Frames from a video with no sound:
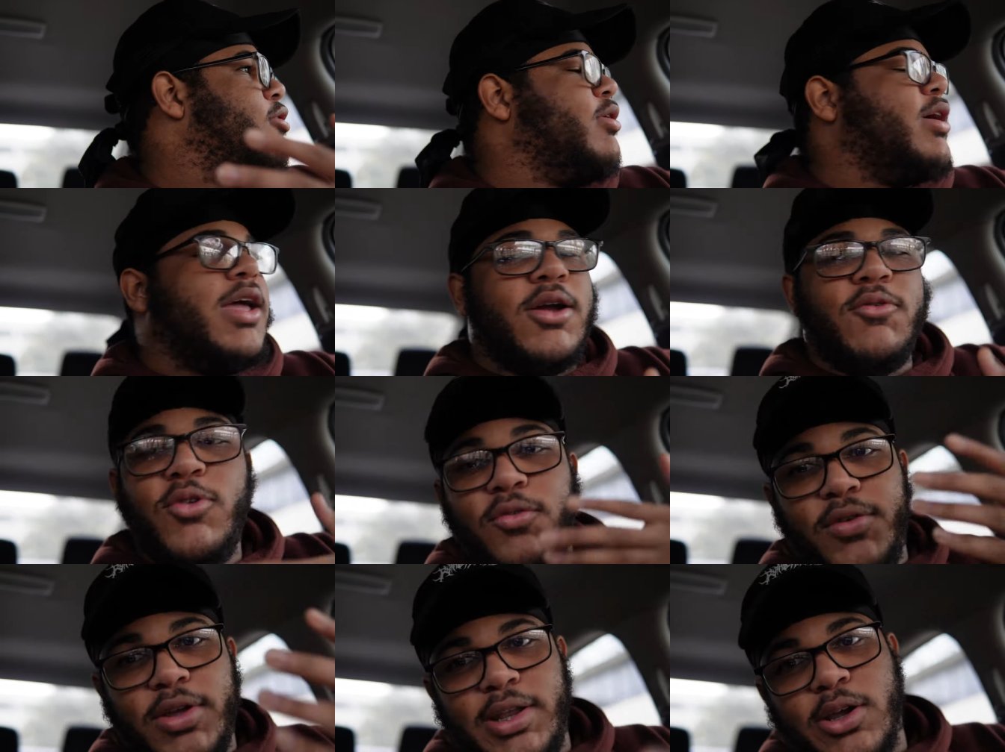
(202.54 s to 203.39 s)
on
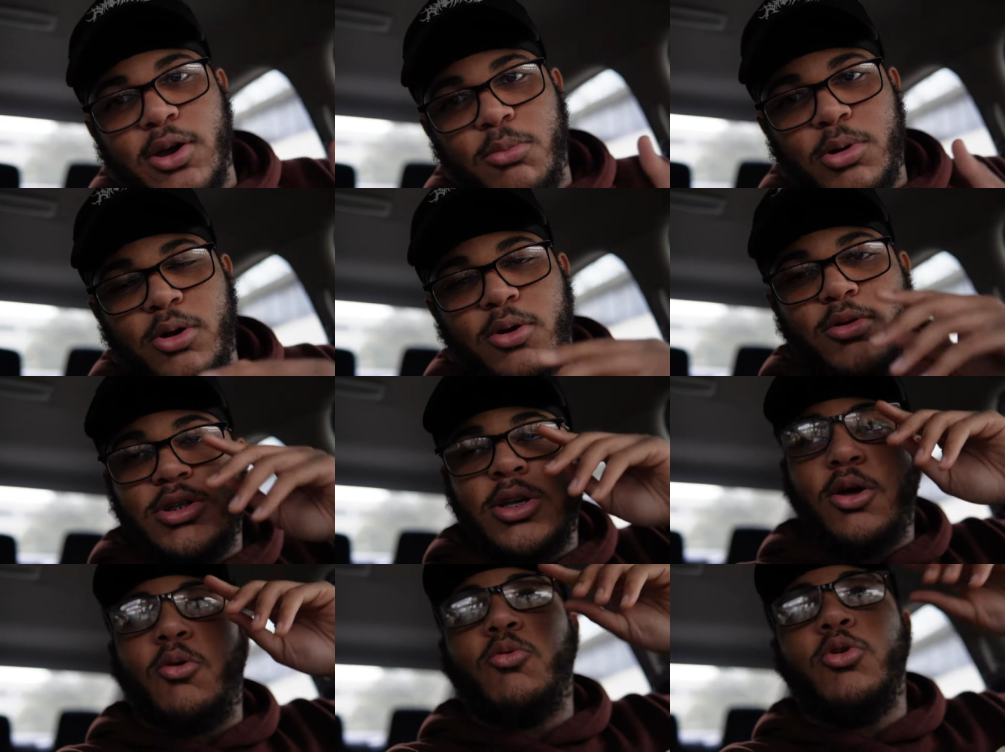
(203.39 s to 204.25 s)
every video, bro.
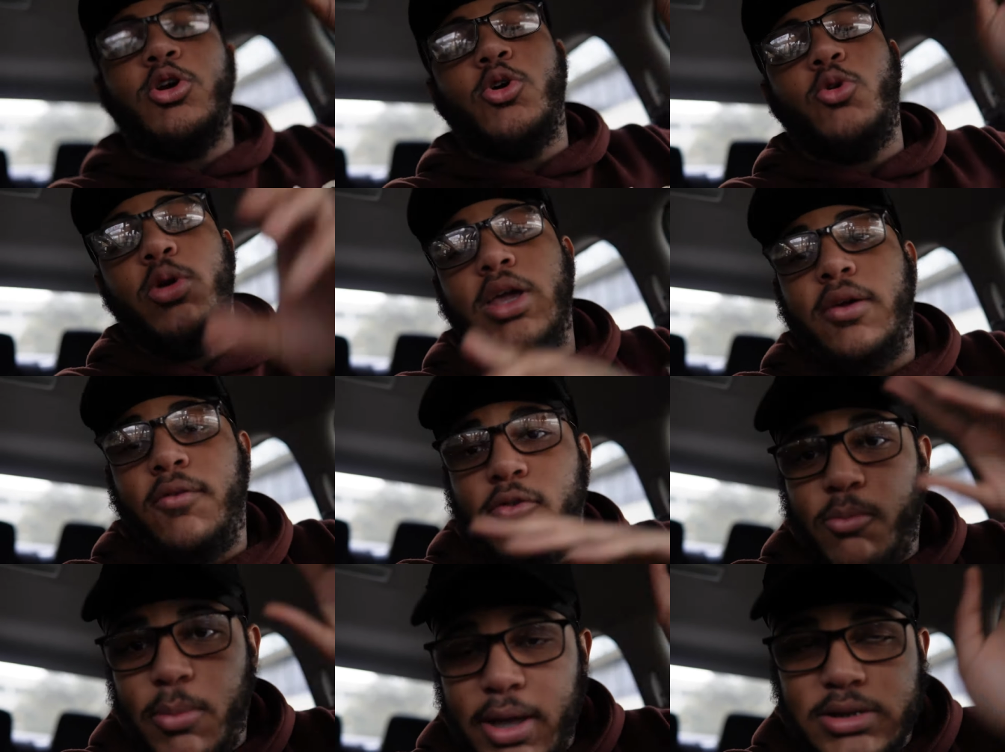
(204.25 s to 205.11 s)
So real quick, if
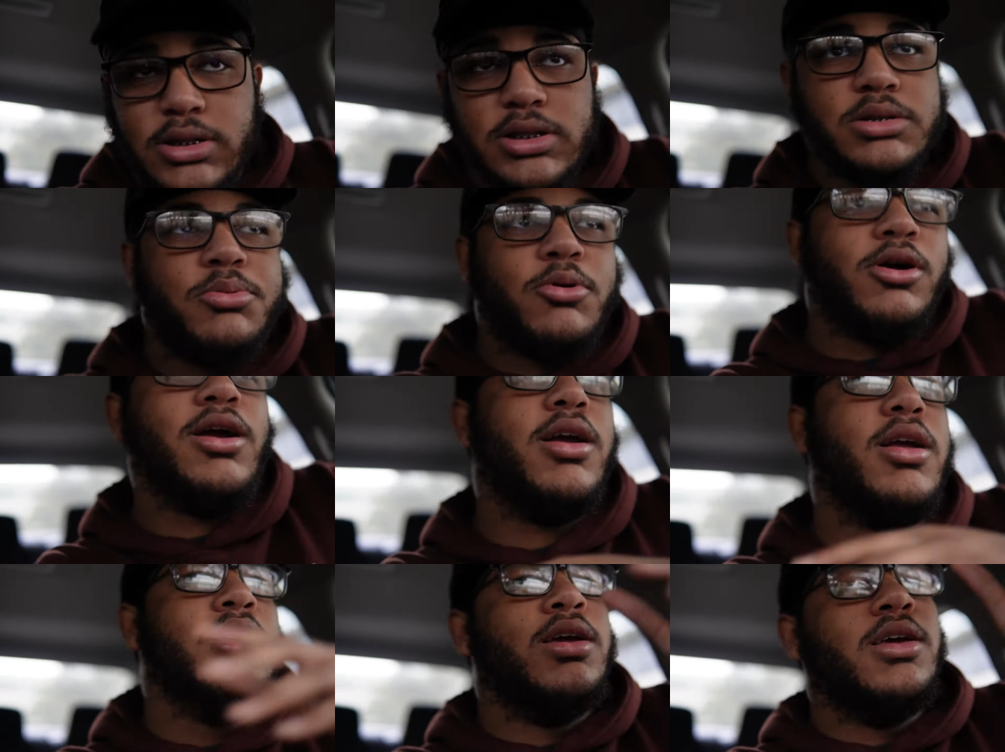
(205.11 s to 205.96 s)
you made to this part,